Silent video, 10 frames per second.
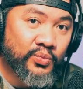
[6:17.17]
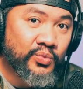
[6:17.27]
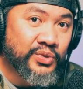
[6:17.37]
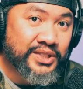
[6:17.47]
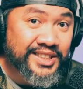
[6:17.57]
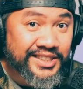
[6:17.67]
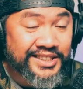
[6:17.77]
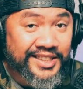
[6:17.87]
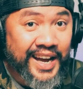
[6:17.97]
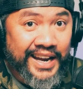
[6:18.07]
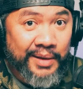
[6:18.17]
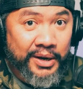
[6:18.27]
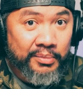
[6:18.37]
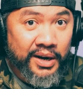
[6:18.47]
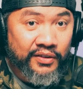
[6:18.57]
since it's dynamic
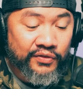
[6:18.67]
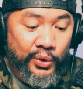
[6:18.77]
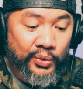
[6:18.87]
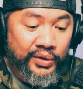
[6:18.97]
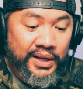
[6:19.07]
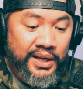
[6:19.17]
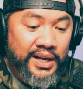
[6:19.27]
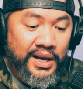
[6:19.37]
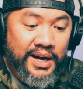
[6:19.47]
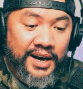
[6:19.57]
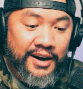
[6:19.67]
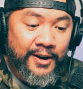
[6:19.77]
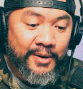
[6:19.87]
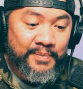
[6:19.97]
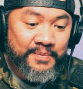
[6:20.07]
microphone,
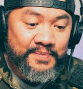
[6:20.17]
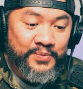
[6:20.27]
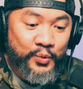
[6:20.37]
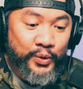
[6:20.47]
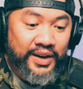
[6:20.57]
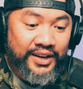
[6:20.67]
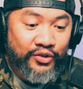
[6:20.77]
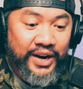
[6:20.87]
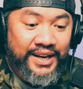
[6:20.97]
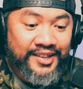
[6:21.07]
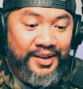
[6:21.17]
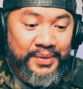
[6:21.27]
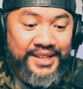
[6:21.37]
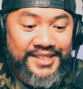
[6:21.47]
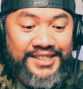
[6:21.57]
we are cranked up
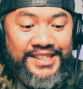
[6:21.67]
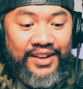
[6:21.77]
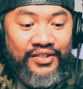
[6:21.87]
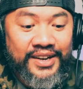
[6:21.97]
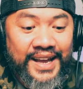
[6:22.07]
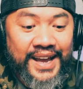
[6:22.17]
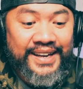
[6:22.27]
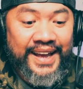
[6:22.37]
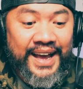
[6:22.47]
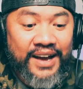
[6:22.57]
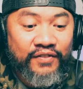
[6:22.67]
at 7.5,